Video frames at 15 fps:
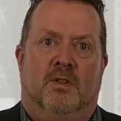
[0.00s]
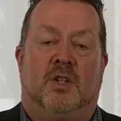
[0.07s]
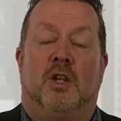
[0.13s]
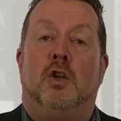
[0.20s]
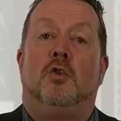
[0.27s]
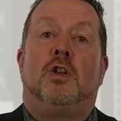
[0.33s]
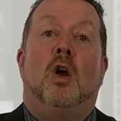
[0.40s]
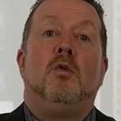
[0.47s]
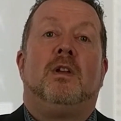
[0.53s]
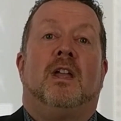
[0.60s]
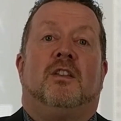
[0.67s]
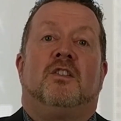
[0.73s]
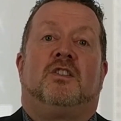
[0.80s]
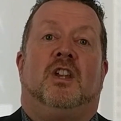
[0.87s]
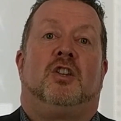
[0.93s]
So you don't
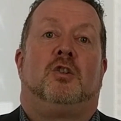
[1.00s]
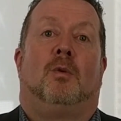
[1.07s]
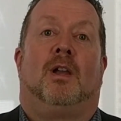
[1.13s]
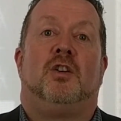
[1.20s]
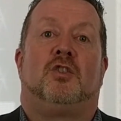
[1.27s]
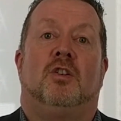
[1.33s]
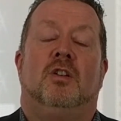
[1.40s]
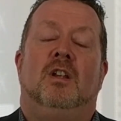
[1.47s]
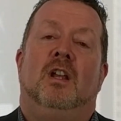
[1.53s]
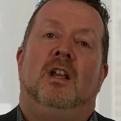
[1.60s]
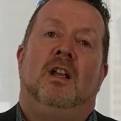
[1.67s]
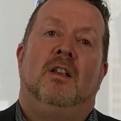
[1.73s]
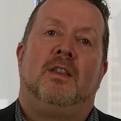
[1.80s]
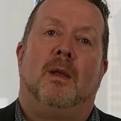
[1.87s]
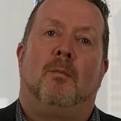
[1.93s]
get the situation
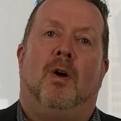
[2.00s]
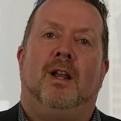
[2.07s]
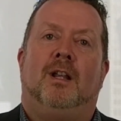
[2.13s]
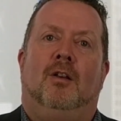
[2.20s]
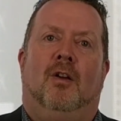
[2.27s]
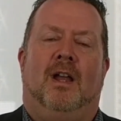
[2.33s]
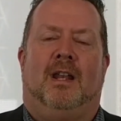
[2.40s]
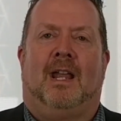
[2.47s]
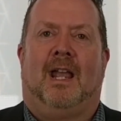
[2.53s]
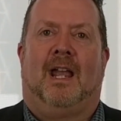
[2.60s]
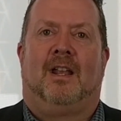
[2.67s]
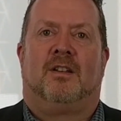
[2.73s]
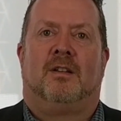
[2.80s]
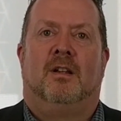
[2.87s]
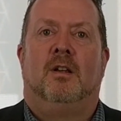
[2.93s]
that my client had.